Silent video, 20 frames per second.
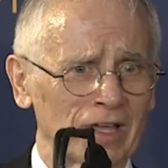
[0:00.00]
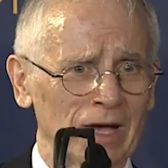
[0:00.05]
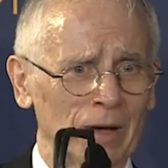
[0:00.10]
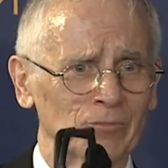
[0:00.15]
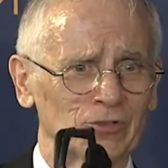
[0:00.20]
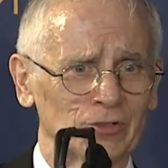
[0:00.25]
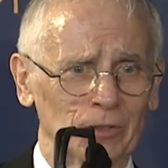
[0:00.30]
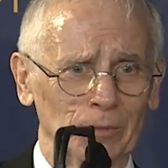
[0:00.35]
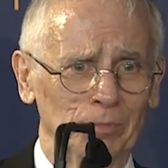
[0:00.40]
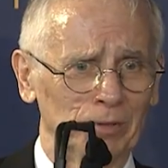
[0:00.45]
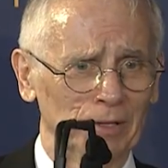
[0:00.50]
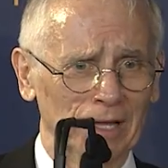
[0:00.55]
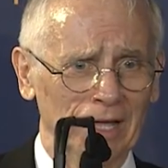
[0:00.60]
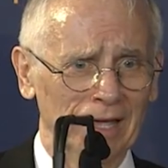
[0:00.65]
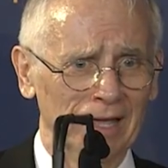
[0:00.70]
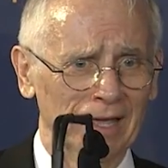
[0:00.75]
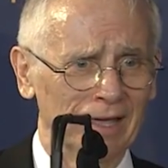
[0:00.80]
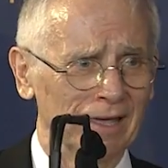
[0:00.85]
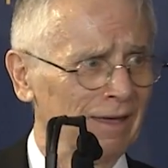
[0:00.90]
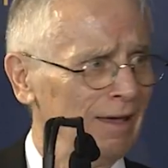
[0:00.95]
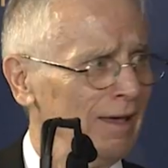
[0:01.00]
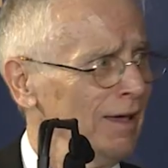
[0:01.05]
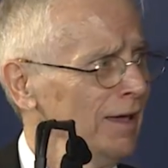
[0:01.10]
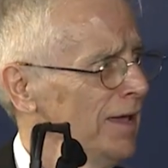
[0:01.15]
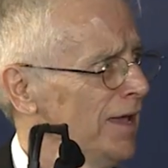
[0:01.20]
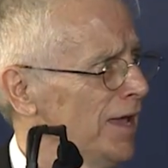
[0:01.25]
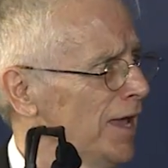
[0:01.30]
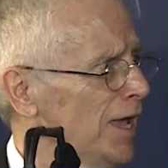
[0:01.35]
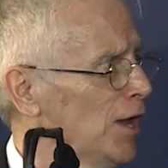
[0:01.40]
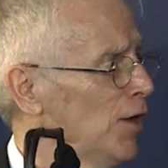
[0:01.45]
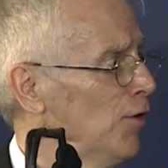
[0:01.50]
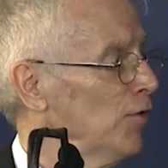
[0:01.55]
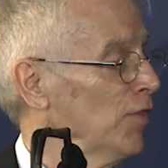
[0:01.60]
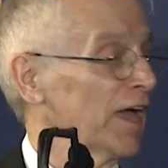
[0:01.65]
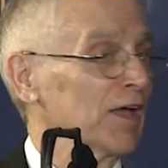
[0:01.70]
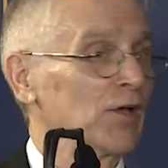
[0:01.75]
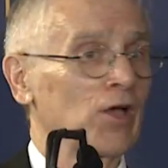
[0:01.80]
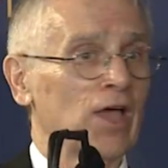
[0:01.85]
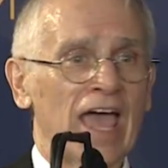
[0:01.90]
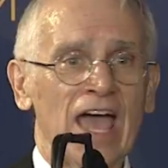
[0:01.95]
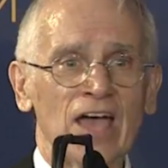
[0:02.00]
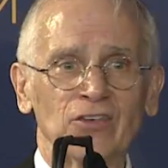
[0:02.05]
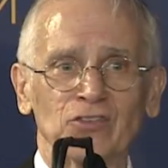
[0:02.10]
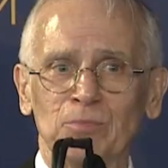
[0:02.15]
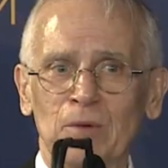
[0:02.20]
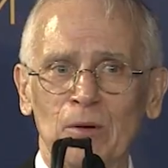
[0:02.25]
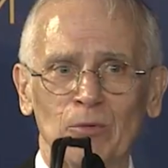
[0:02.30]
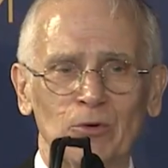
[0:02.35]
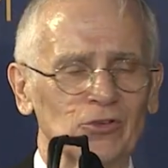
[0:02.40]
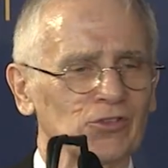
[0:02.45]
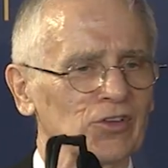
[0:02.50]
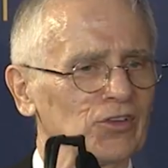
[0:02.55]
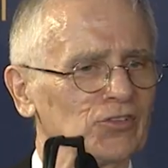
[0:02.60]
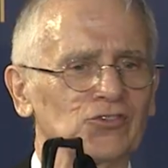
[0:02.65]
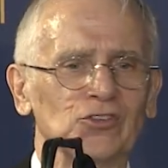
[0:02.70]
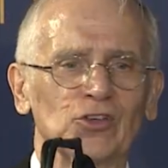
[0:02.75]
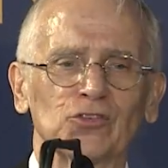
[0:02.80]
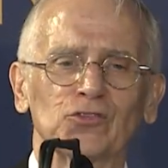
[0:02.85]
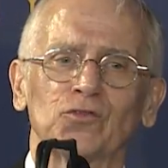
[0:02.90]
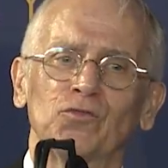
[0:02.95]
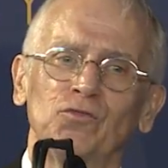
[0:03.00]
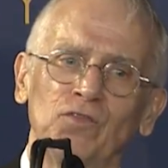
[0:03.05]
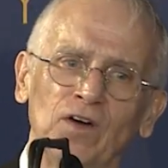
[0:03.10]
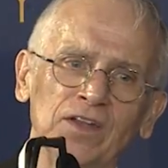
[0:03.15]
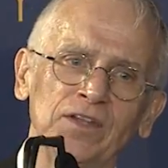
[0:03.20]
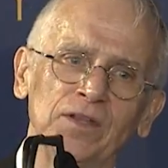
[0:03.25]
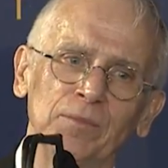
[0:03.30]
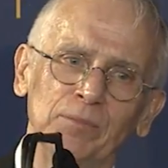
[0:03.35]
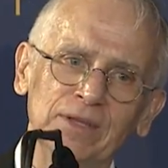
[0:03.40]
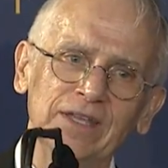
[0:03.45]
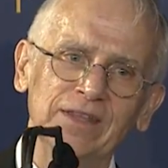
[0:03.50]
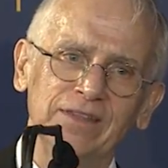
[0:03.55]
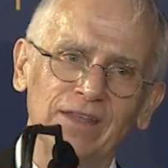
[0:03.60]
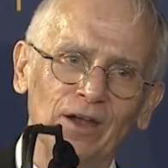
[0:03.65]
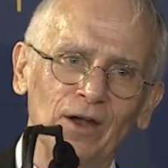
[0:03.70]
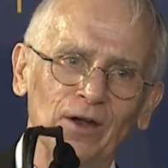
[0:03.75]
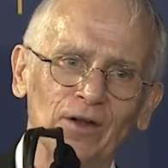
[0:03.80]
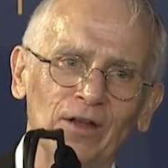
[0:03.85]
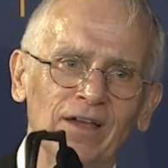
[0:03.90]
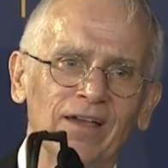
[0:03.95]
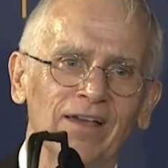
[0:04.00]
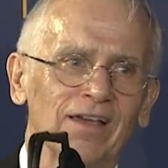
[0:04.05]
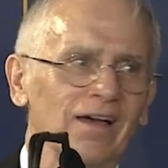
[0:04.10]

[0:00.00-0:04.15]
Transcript: comes to play yeah, the cast members, it's just fun to be there.